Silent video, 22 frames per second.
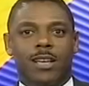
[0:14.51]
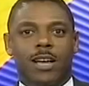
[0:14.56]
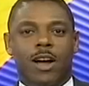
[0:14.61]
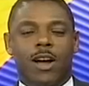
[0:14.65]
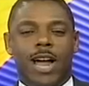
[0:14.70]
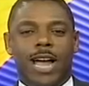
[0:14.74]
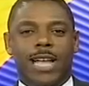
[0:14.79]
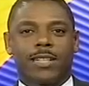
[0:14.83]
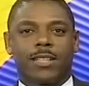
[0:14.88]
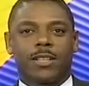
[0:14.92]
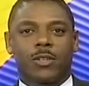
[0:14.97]
All
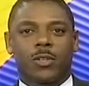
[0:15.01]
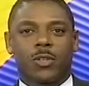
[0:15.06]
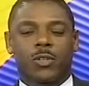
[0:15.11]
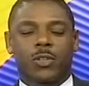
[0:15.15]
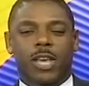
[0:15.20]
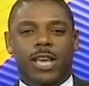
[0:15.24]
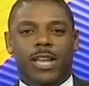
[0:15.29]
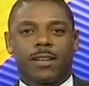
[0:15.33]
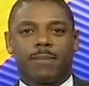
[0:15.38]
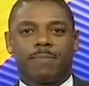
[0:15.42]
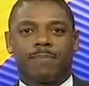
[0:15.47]
right, this is
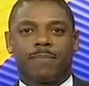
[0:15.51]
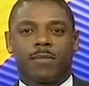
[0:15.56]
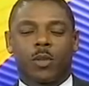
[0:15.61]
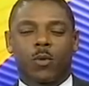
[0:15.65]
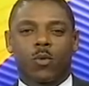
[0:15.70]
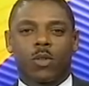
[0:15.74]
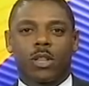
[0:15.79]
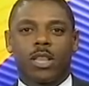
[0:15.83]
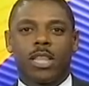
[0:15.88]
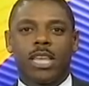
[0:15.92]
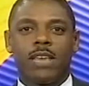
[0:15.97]
it. The
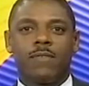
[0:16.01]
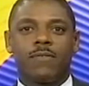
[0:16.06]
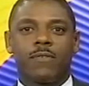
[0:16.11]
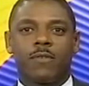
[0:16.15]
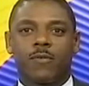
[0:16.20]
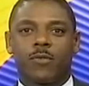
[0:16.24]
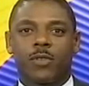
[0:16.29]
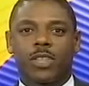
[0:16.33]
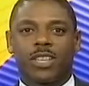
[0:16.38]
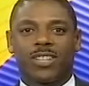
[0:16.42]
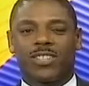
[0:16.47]
relief
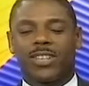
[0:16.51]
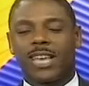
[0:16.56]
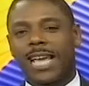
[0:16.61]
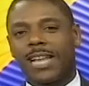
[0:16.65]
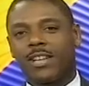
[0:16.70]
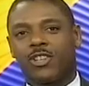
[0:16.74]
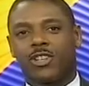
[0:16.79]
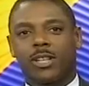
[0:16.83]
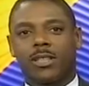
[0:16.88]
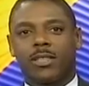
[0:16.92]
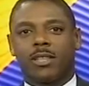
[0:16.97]
for the
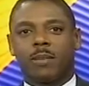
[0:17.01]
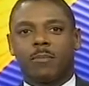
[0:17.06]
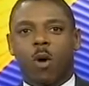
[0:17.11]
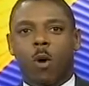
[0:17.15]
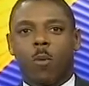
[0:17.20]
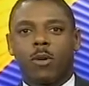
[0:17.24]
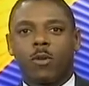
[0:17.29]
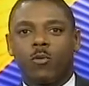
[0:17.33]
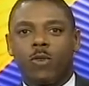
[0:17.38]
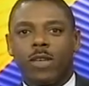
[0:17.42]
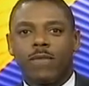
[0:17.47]
tension, the
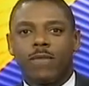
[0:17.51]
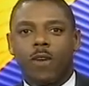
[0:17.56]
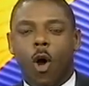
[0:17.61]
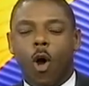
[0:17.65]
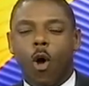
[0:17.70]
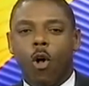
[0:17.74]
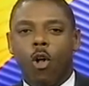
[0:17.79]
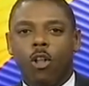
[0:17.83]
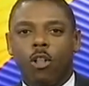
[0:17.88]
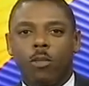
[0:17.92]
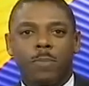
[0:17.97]
moment we've
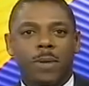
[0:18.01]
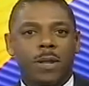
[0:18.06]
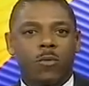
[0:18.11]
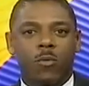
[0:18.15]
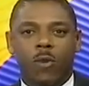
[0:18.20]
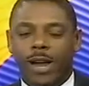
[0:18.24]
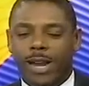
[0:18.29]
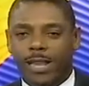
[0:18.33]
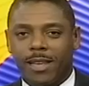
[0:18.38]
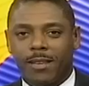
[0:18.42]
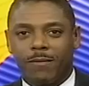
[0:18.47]
all been
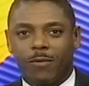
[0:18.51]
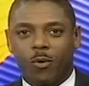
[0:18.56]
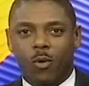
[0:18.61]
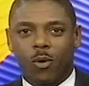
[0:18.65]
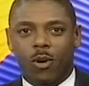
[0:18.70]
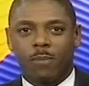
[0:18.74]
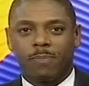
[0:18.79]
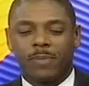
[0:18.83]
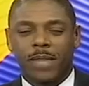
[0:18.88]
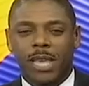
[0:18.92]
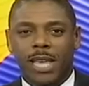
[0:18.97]
waiting
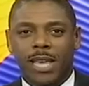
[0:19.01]
for.